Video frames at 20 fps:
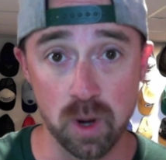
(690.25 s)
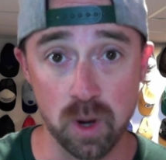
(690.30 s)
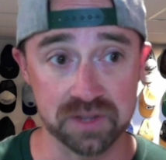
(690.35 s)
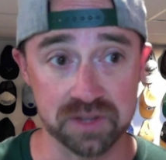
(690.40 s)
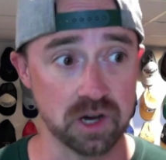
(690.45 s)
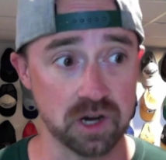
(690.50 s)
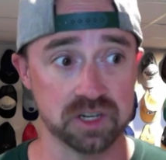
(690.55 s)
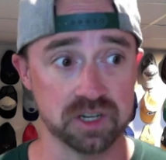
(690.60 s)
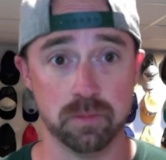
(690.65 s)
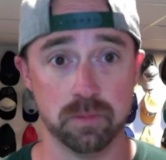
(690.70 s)
I
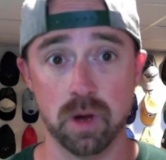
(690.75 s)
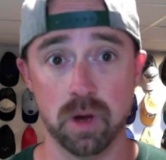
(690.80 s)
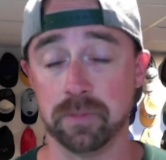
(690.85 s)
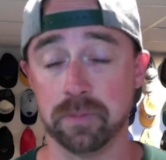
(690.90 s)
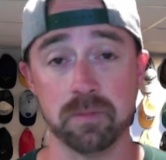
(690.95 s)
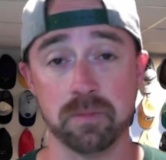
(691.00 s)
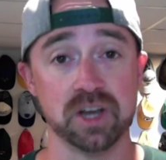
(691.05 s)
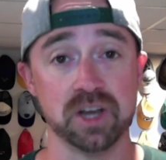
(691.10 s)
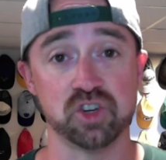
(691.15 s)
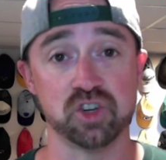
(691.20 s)
talked him up
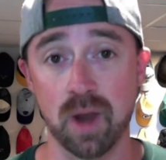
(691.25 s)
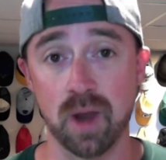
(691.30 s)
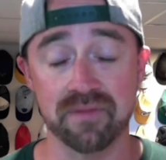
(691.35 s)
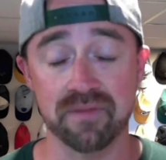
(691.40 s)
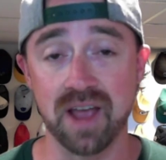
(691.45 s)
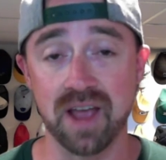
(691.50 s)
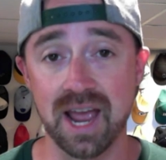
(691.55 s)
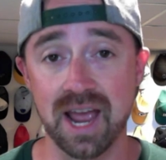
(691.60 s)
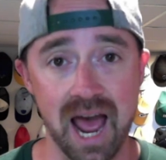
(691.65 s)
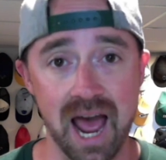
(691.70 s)
in my
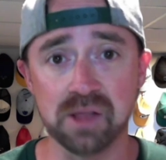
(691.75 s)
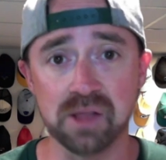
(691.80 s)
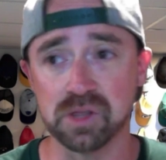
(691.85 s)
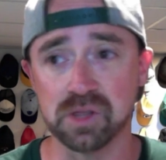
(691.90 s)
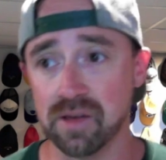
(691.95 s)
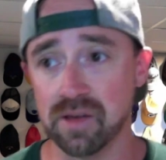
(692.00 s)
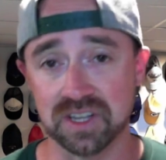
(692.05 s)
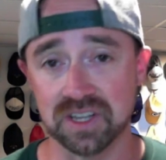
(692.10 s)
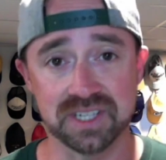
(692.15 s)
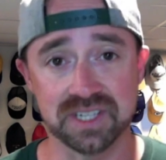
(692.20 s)
draft guide. I
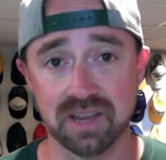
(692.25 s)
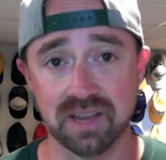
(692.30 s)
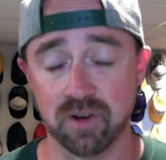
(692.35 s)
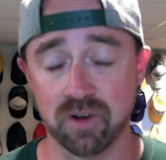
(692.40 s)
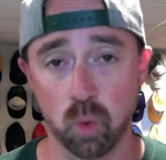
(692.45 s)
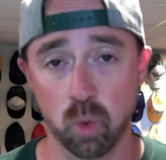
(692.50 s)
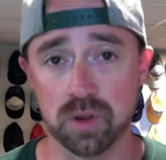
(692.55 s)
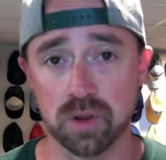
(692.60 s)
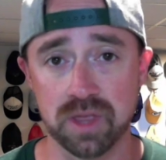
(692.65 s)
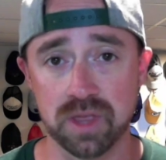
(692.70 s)
love
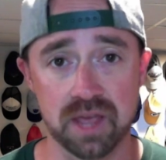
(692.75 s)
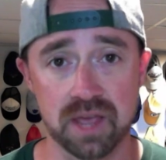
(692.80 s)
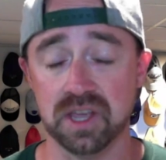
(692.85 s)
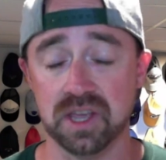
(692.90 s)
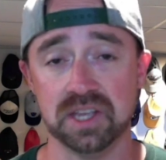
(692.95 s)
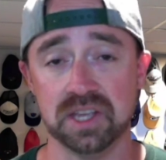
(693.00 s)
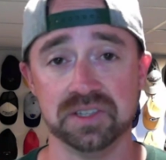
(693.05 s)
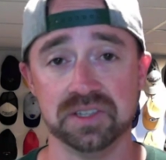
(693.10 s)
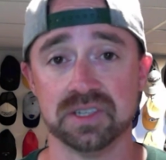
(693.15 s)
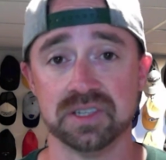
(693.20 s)
Xavier Worthy. I
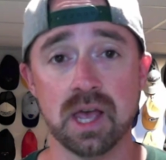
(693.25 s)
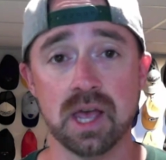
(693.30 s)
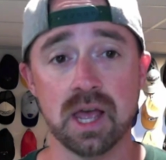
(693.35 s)
think he's